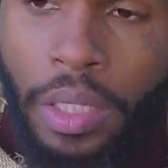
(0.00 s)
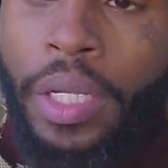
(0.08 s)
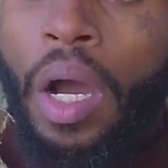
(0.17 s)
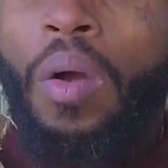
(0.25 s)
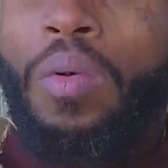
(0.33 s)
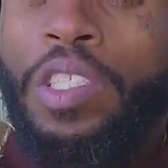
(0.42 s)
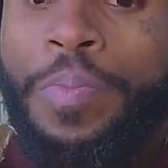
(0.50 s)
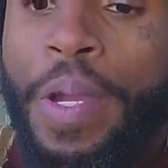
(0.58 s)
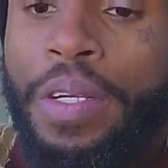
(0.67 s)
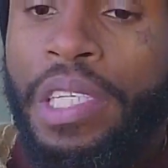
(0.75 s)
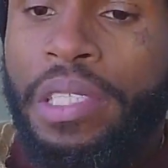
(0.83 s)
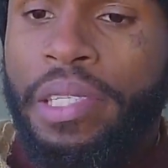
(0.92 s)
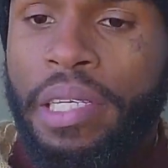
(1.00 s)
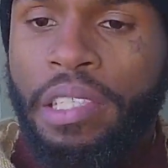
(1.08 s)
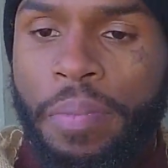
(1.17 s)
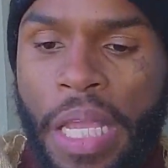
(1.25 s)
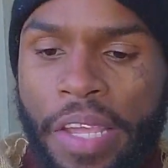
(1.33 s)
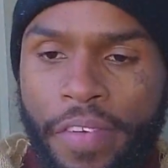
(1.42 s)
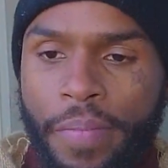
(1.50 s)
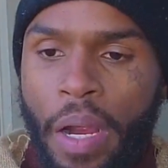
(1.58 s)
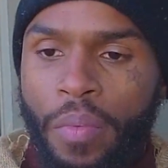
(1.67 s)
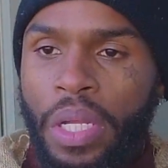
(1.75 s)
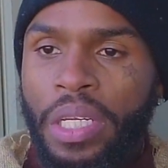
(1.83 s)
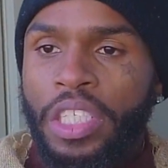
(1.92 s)
the Holy Spirit just said to me, even by
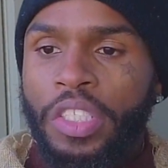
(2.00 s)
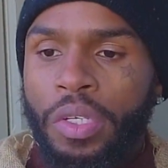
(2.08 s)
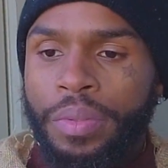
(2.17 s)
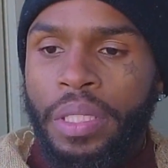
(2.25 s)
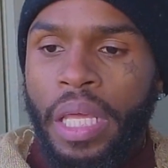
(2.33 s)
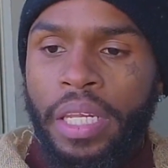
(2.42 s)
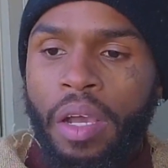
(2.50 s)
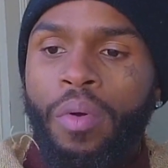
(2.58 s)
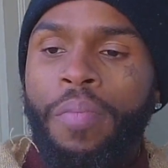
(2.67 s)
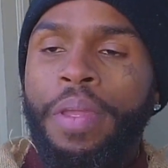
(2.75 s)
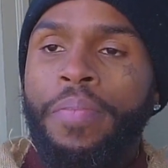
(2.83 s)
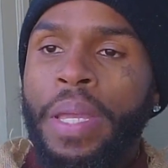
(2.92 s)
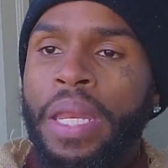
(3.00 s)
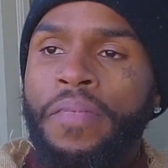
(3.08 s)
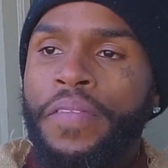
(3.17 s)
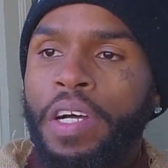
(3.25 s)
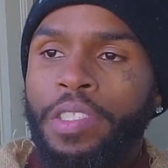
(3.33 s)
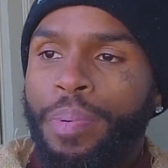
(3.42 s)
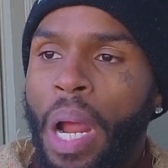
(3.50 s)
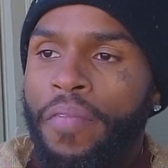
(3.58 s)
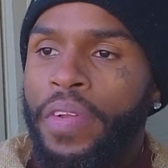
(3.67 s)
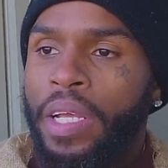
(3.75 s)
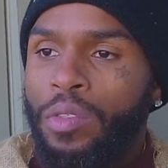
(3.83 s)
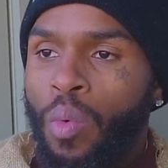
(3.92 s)
reading this scripture, that there will be many false
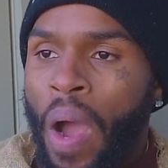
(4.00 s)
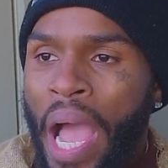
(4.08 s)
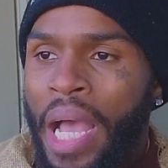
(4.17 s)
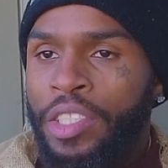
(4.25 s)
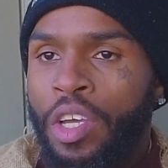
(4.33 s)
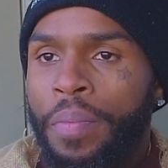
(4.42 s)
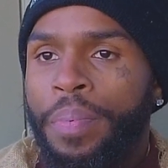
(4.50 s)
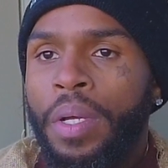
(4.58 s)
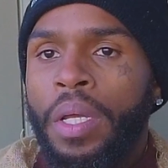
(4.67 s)
prophets that rise up,